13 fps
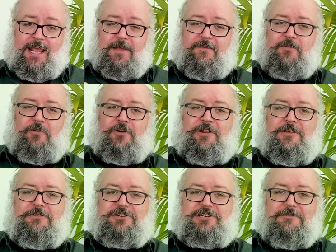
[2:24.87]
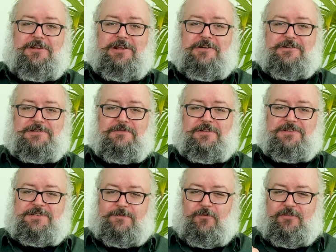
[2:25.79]
If you wanted those sherry cask
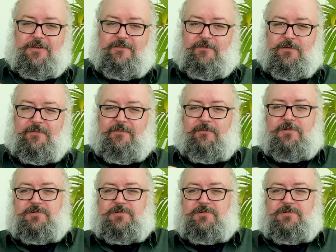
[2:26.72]
ones, if you want those ones